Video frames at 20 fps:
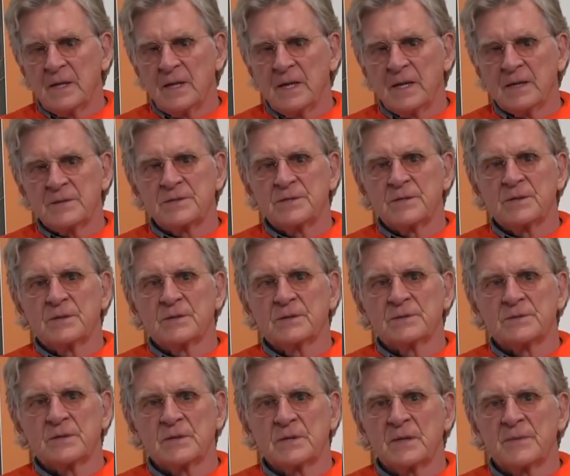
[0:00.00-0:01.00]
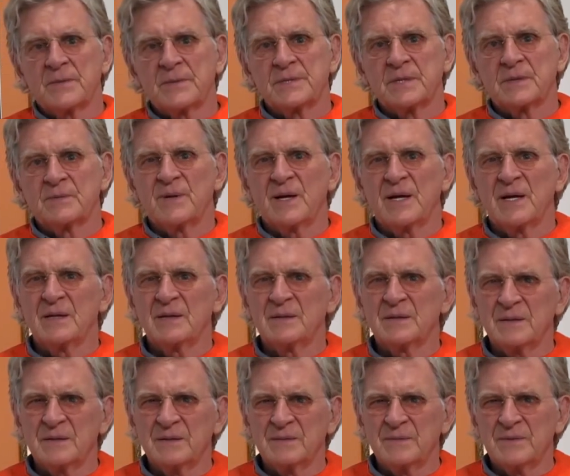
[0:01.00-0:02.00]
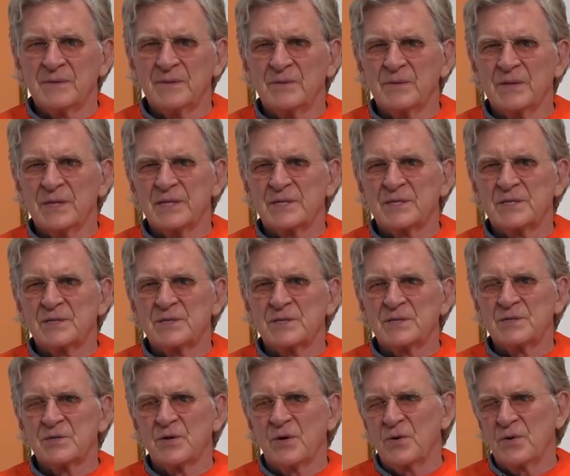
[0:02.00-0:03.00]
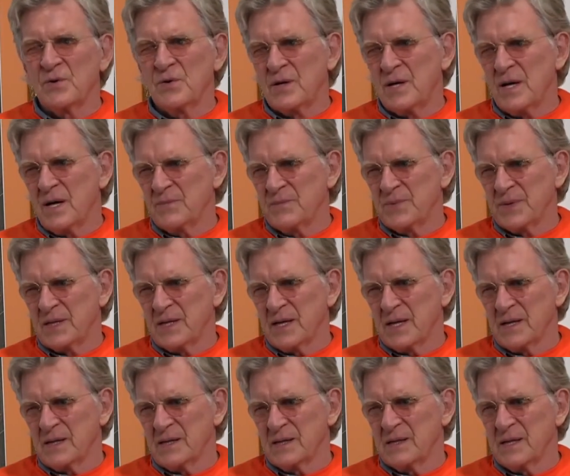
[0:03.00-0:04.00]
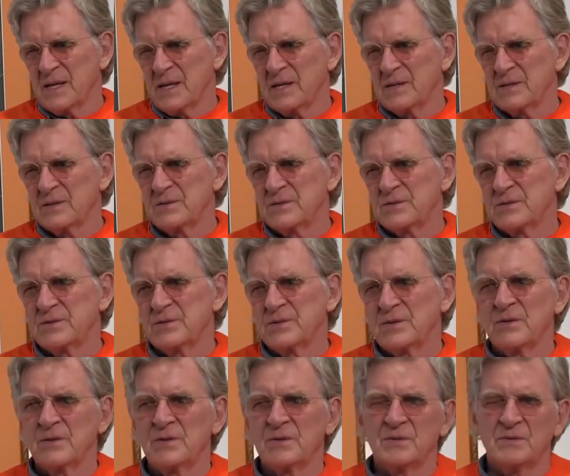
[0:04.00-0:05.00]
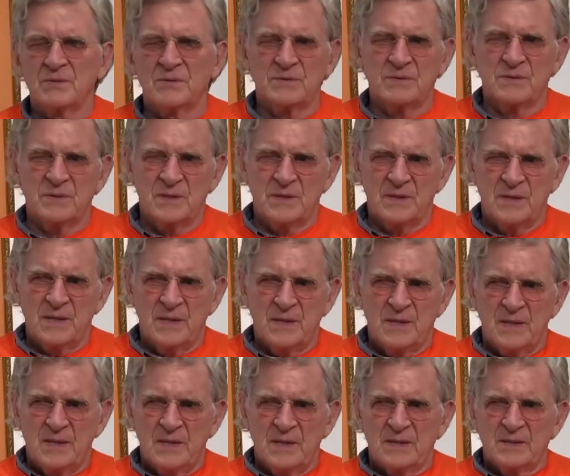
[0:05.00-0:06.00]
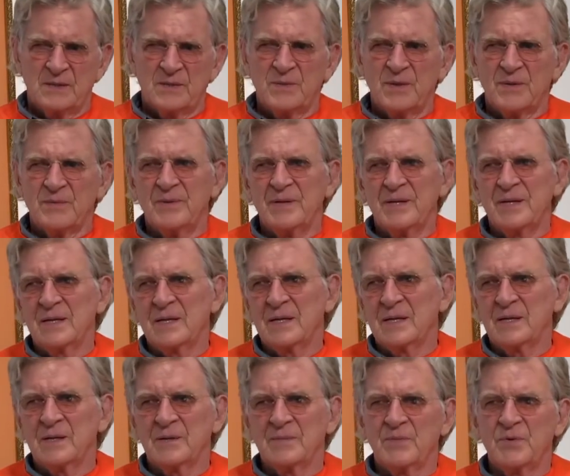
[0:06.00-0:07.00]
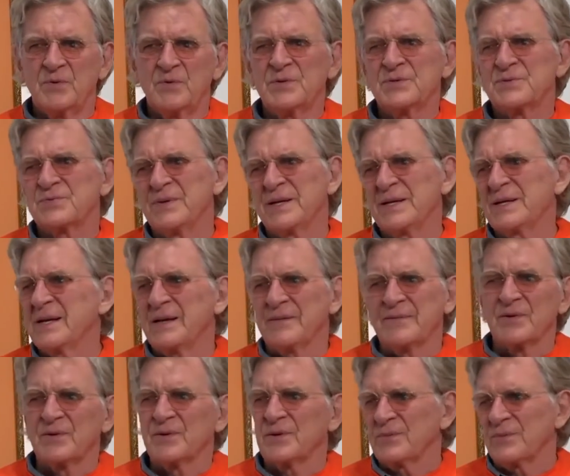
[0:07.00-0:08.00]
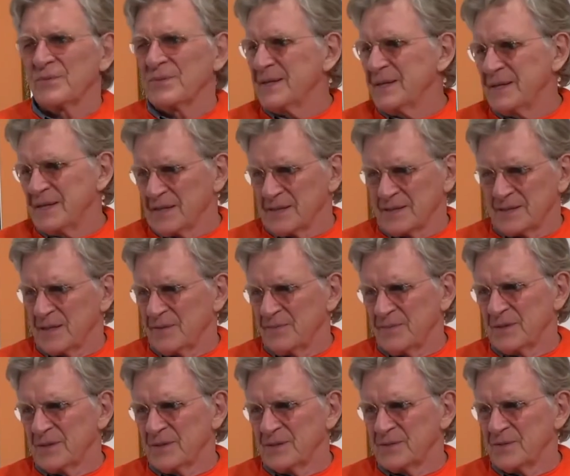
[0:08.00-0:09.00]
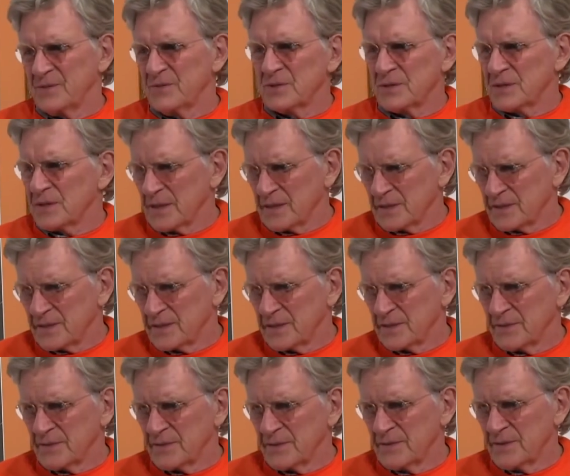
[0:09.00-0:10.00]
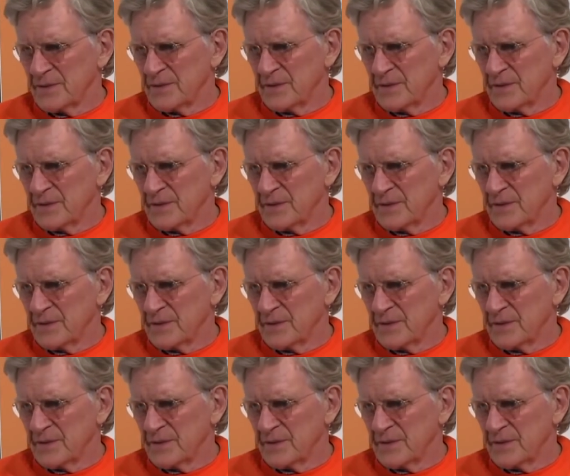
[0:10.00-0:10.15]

And so Tsongkhapa said, well, you know, it's so complicated, and so do I really, who's really ever going to read this? I mean, it's useless, you know?